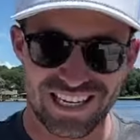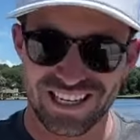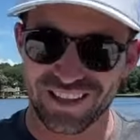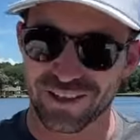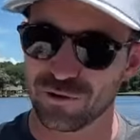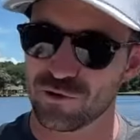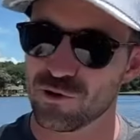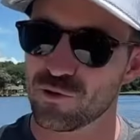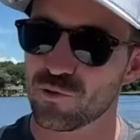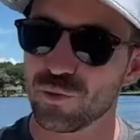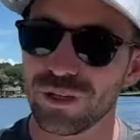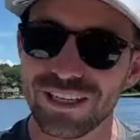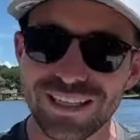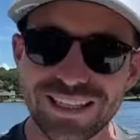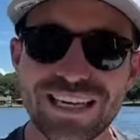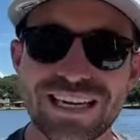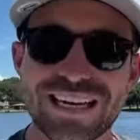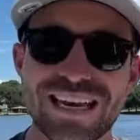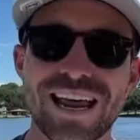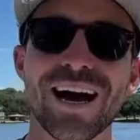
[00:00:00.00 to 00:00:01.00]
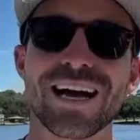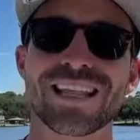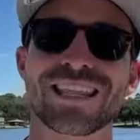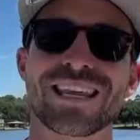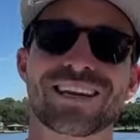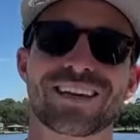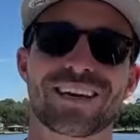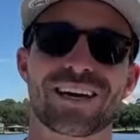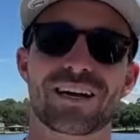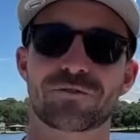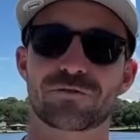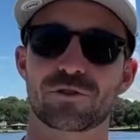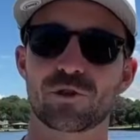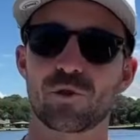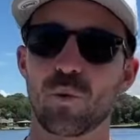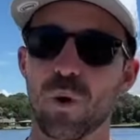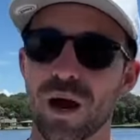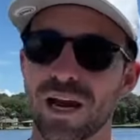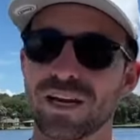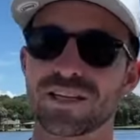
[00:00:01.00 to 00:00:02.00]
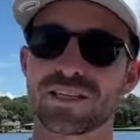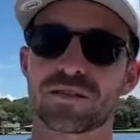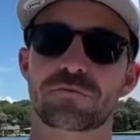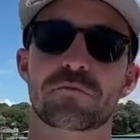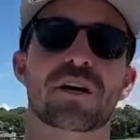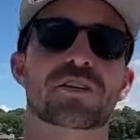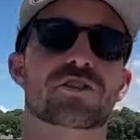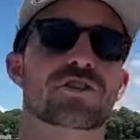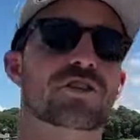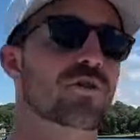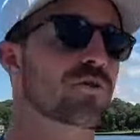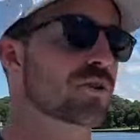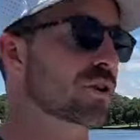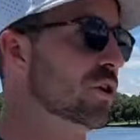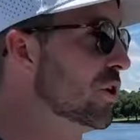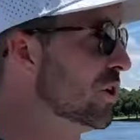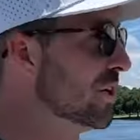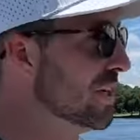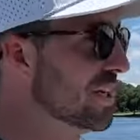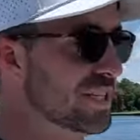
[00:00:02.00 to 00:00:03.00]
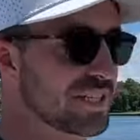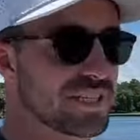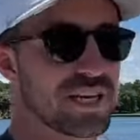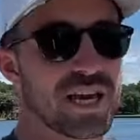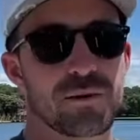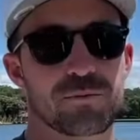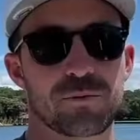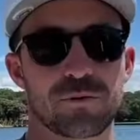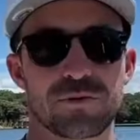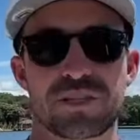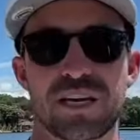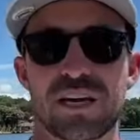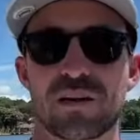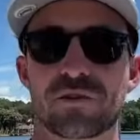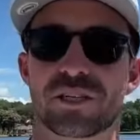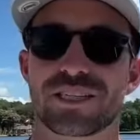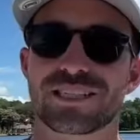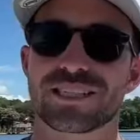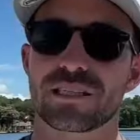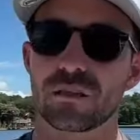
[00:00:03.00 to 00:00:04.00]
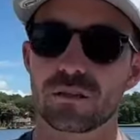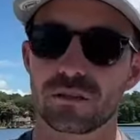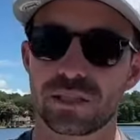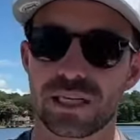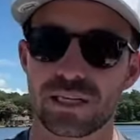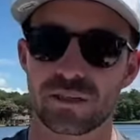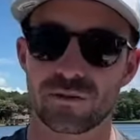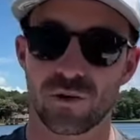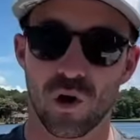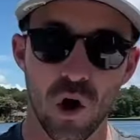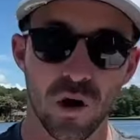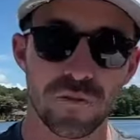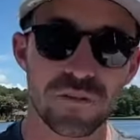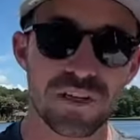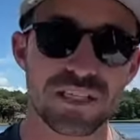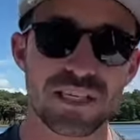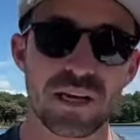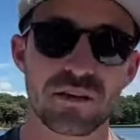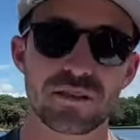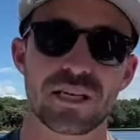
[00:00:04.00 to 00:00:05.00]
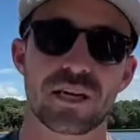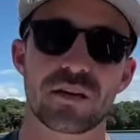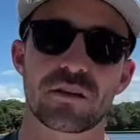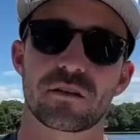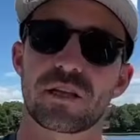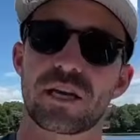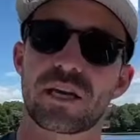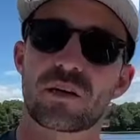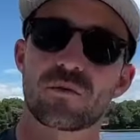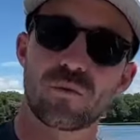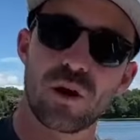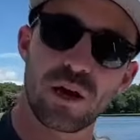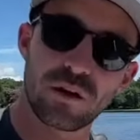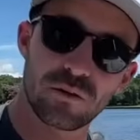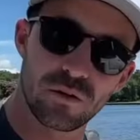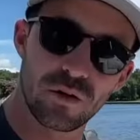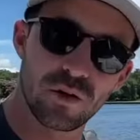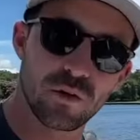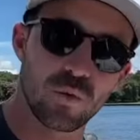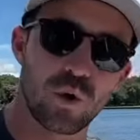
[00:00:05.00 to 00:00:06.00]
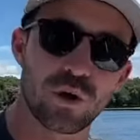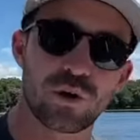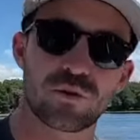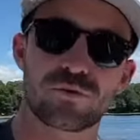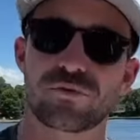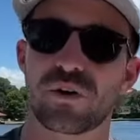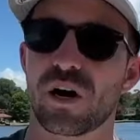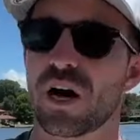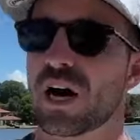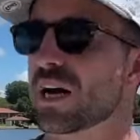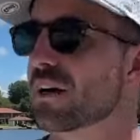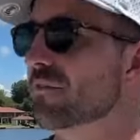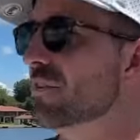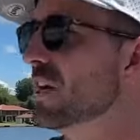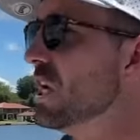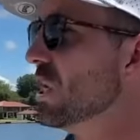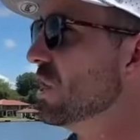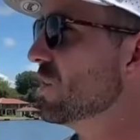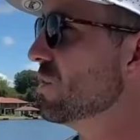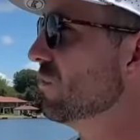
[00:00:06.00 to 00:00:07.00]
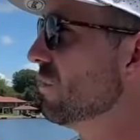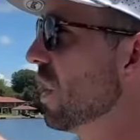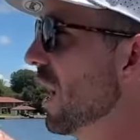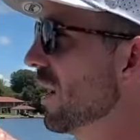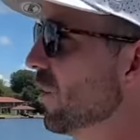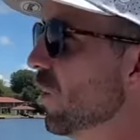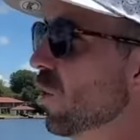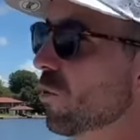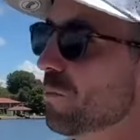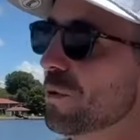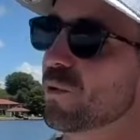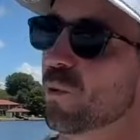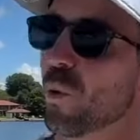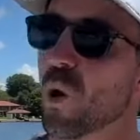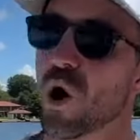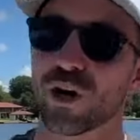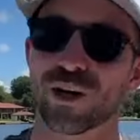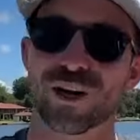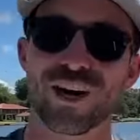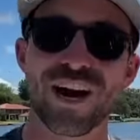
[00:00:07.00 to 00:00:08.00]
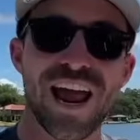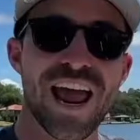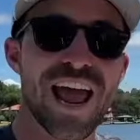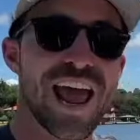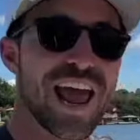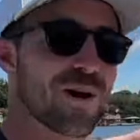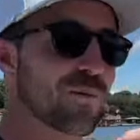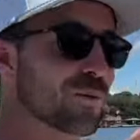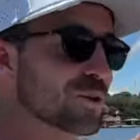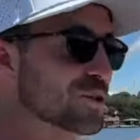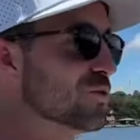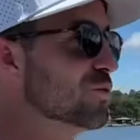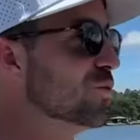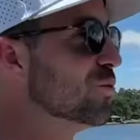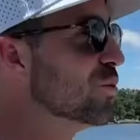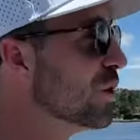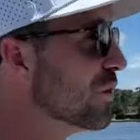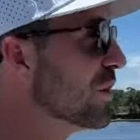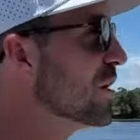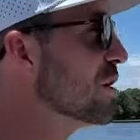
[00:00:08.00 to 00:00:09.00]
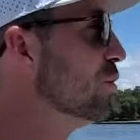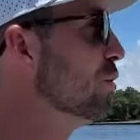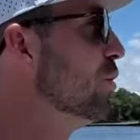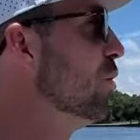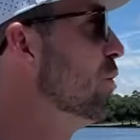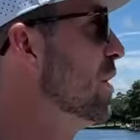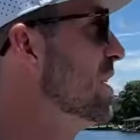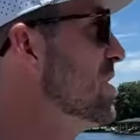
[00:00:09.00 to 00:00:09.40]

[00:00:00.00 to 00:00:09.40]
there's really none that have quite as much going on as April Sound. It's located on the south side of the lake, right along 105. You've got open water. And what's really cool